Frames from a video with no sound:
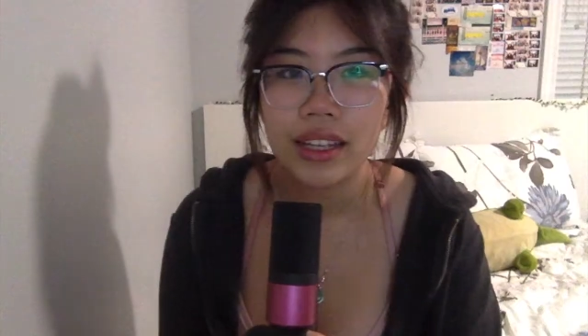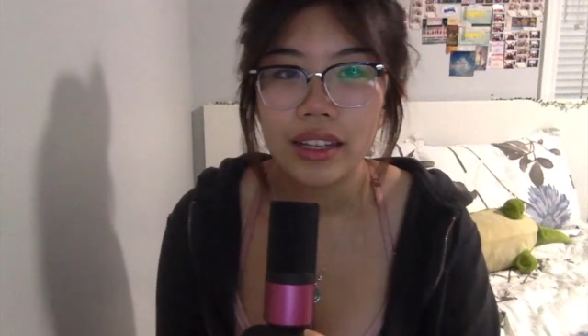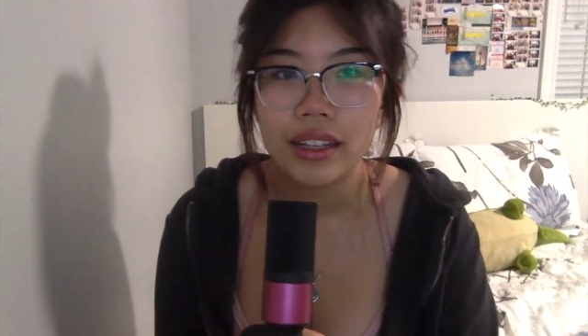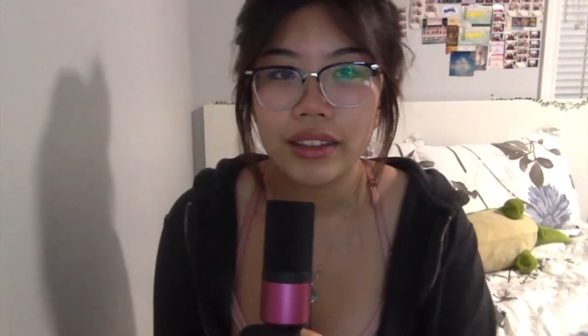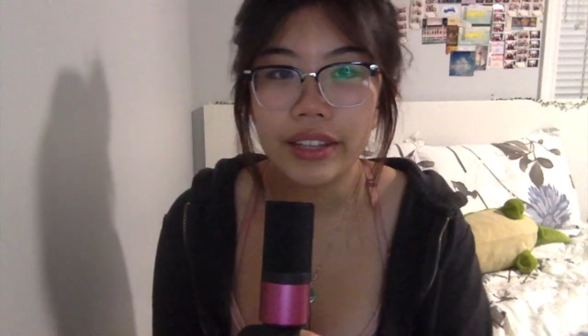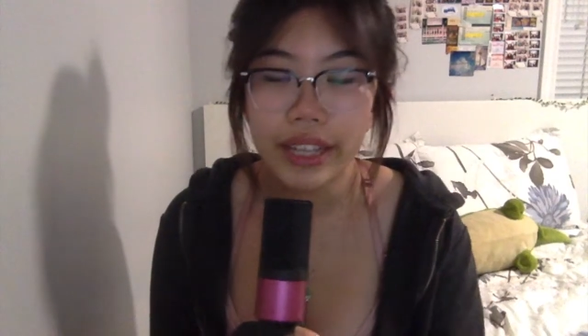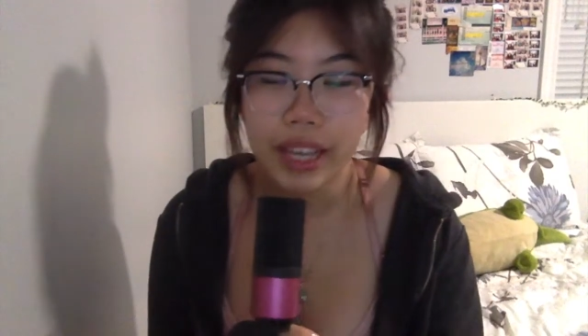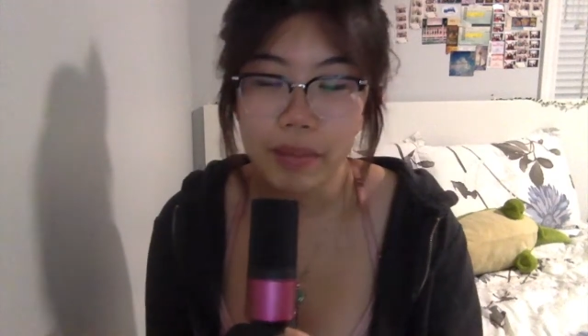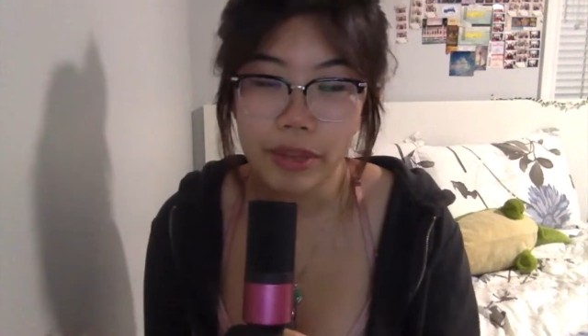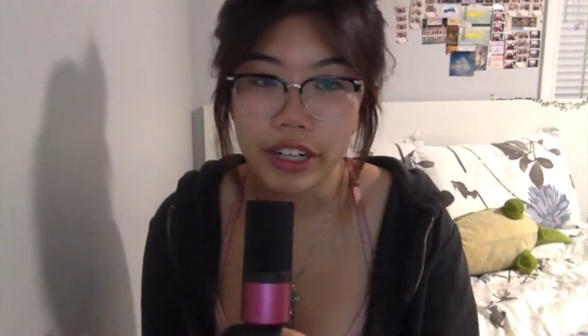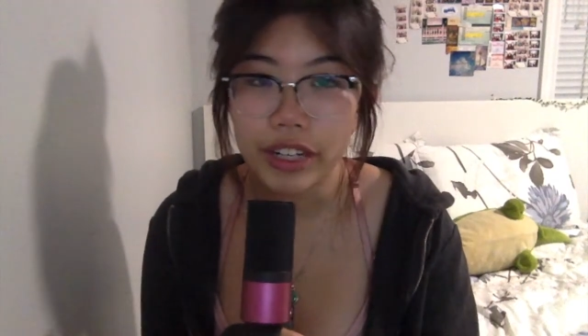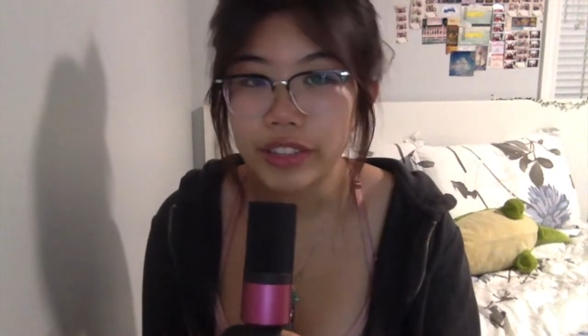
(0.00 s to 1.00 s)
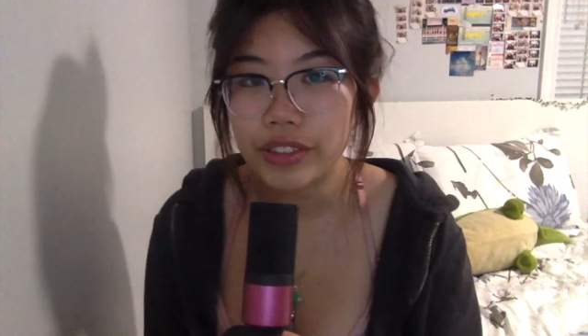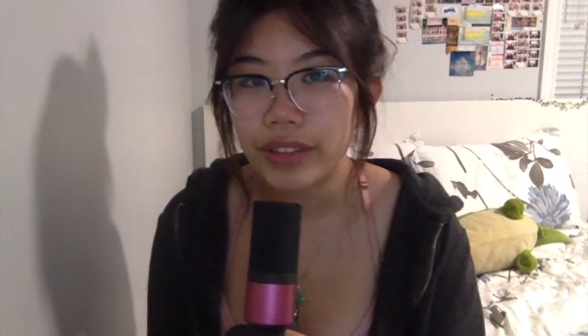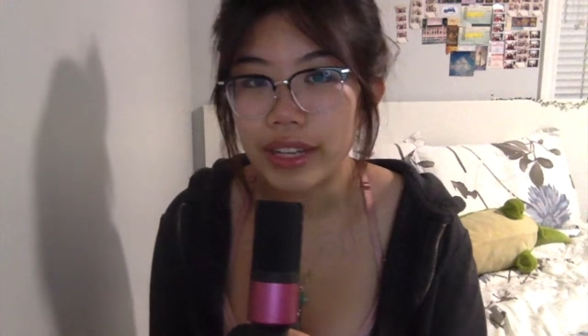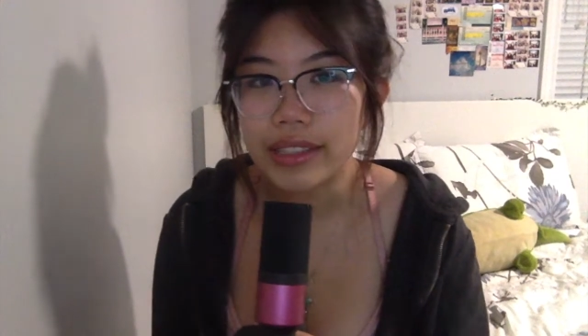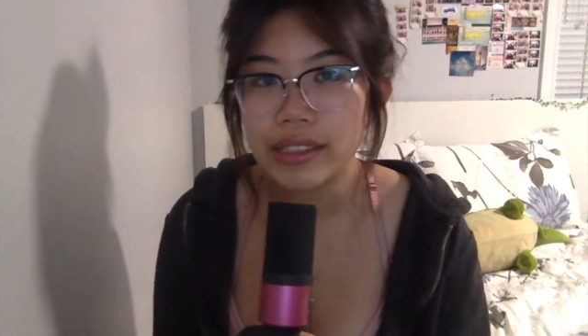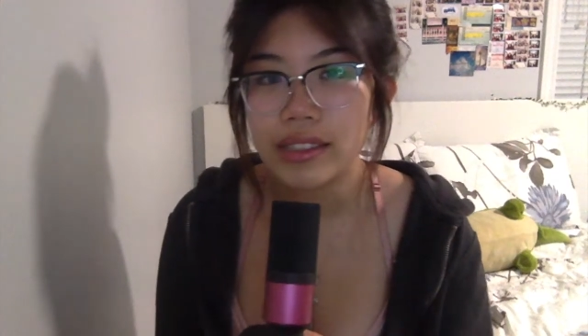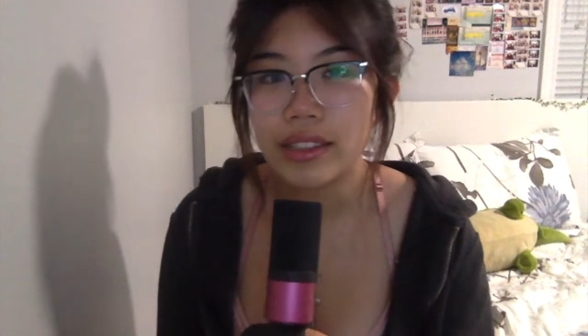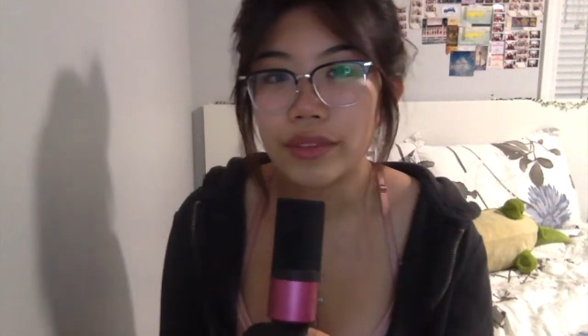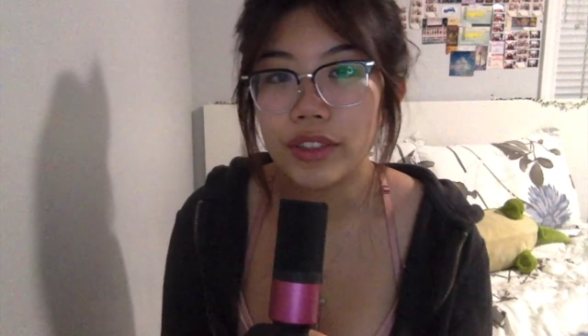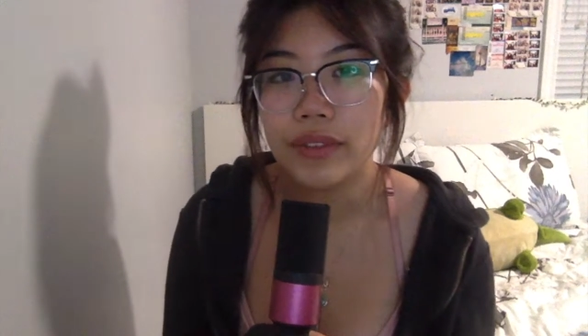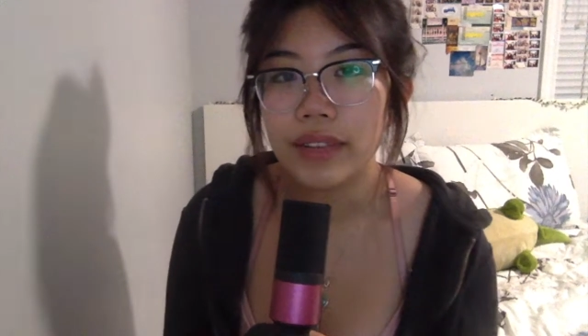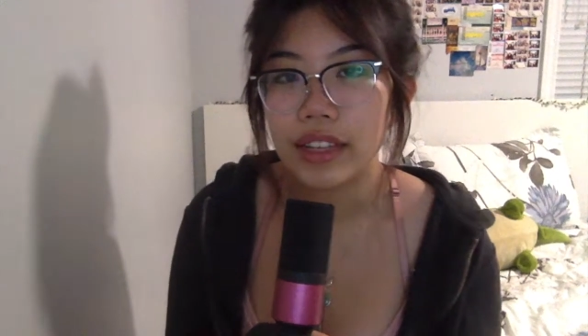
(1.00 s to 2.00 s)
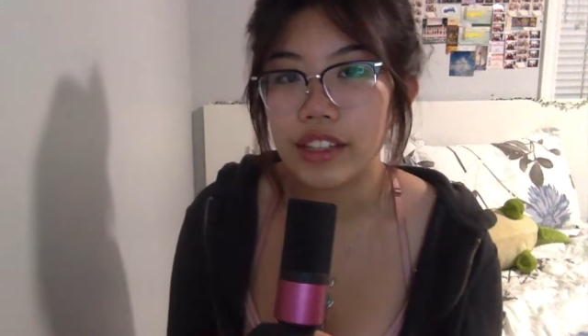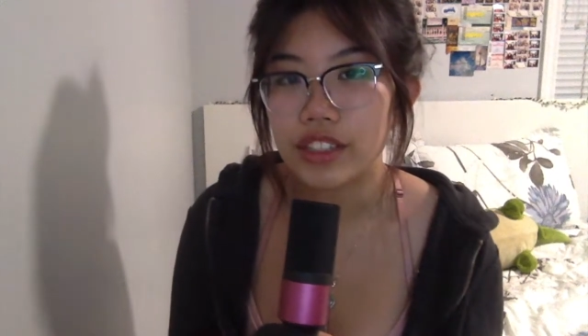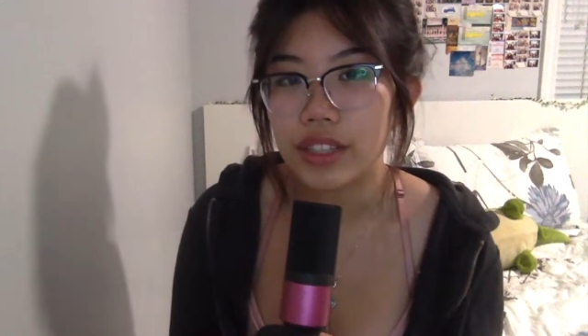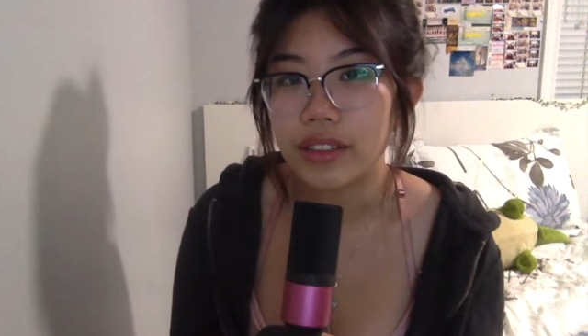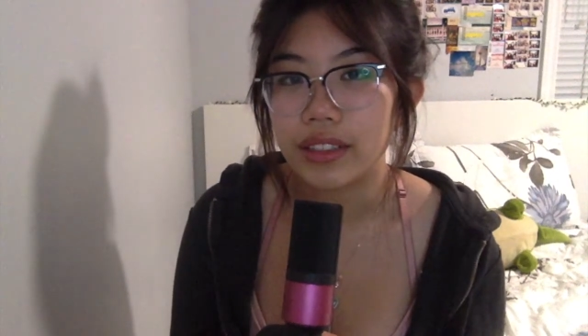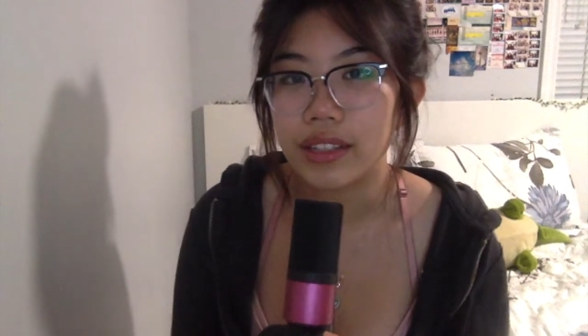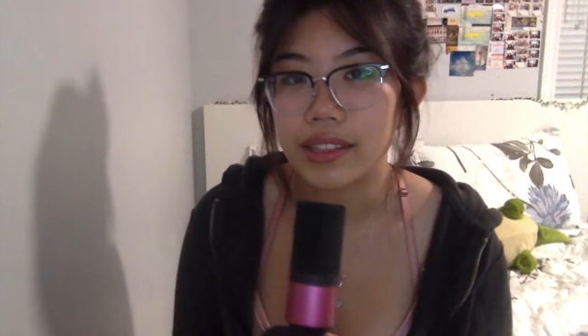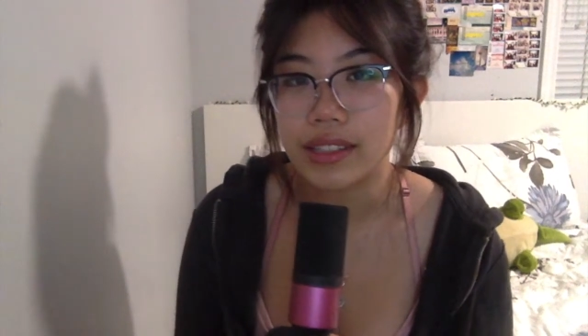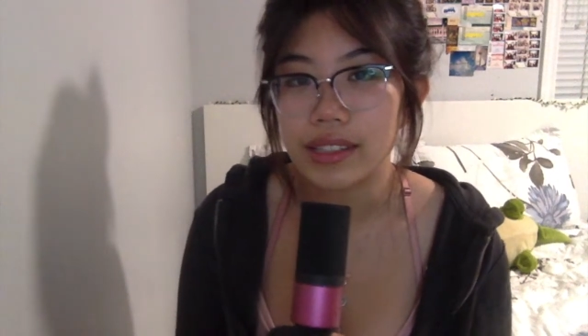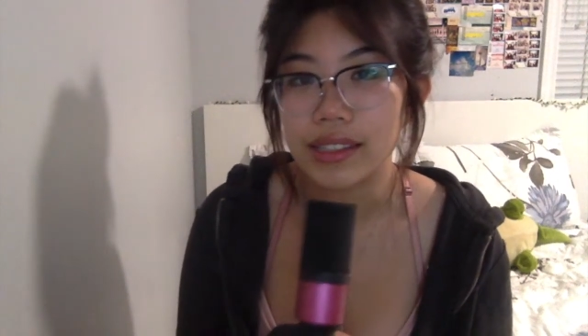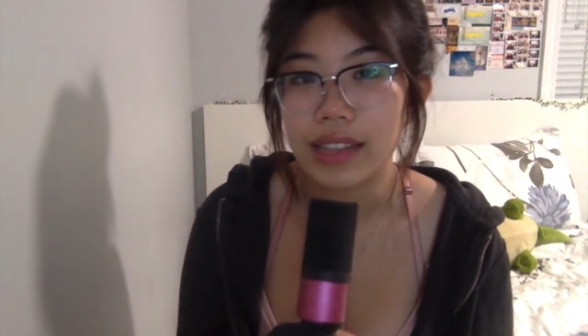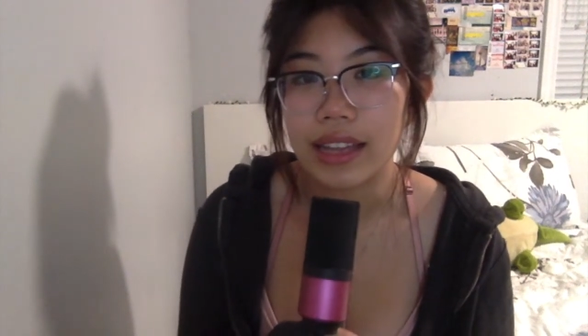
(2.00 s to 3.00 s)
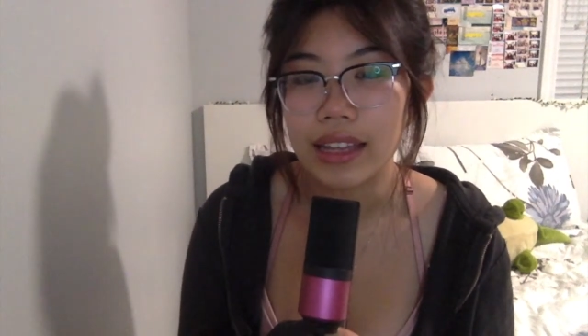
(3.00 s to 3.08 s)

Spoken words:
Looking at periodic trends, the full valence shell tells us that